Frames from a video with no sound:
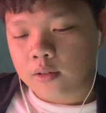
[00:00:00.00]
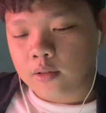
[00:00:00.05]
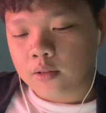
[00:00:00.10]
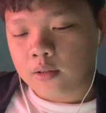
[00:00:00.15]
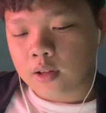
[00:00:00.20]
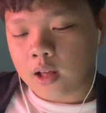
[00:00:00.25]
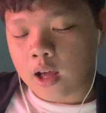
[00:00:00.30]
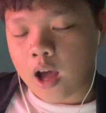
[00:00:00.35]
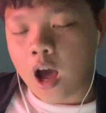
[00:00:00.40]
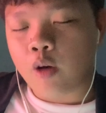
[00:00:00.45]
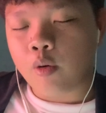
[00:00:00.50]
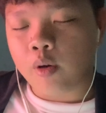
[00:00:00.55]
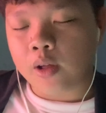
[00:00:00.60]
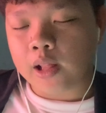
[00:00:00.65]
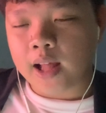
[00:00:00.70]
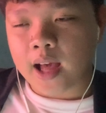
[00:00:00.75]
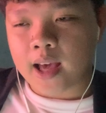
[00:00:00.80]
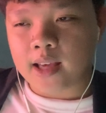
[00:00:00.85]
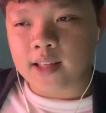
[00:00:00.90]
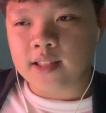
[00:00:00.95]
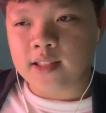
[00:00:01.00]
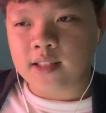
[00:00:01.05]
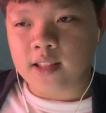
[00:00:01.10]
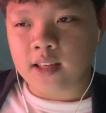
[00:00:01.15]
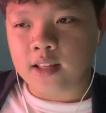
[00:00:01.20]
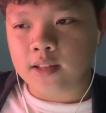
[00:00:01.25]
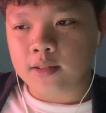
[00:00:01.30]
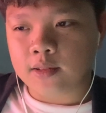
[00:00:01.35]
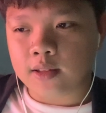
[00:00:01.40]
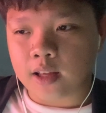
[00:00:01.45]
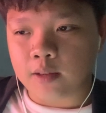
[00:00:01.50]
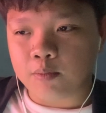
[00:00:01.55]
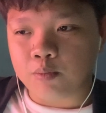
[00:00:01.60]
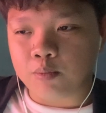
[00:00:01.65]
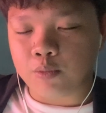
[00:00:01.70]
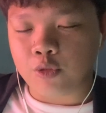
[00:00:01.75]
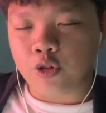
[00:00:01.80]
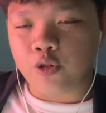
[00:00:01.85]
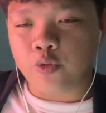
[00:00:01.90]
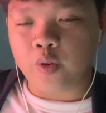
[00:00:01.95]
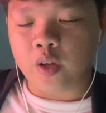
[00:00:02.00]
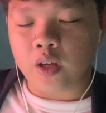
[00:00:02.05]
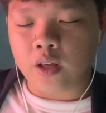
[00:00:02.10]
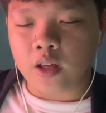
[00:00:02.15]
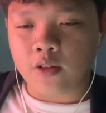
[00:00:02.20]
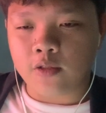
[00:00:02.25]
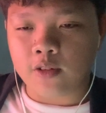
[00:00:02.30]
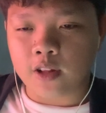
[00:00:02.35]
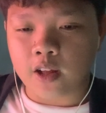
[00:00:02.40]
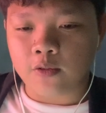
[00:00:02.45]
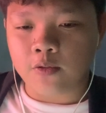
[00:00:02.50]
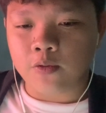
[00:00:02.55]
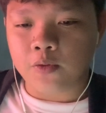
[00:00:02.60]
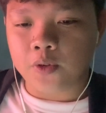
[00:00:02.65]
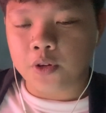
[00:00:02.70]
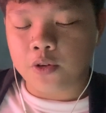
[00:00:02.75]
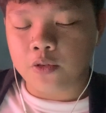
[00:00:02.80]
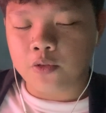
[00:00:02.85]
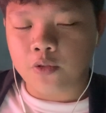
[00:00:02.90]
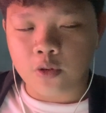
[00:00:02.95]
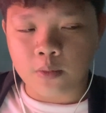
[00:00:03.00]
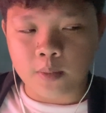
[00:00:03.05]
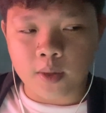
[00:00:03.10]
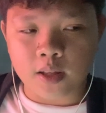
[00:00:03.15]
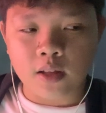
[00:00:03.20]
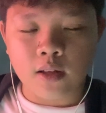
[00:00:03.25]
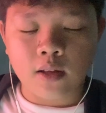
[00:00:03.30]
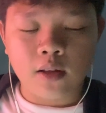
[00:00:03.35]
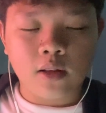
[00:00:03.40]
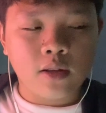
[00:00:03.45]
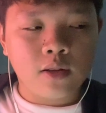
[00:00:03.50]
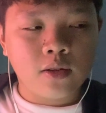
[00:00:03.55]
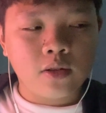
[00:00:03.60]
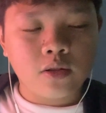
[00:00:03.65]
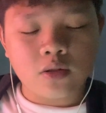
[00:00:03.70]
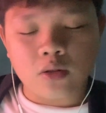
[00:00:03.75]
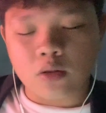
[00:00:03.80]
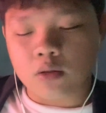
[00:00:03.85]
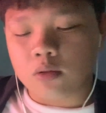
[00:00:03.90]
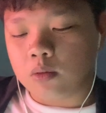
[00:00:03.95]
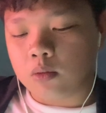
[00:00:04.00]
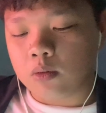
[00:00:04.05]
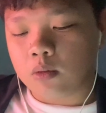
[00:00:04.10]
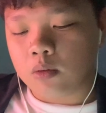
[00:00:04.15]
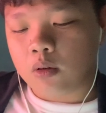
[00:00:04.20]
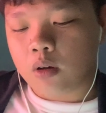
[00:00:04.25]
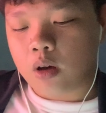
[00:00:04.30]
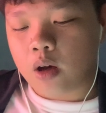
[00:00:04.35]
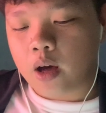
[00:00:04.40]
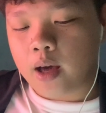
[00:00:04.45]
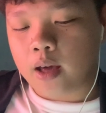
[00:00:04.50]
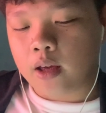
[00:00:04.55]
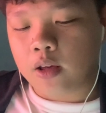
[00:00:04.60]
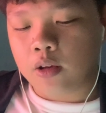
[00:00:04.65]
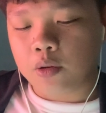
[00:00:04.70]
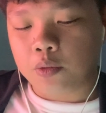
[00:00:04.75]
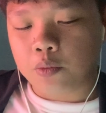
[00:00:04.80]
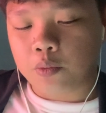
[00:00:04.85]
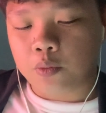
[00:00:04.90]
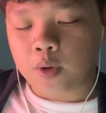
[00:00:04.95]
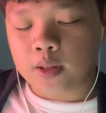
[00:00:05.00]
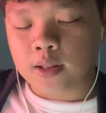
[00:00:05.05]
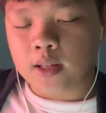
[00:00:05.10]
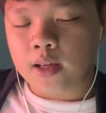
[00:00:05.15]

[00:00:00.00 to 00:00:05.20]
like how will I see it like moving in like video format. So I went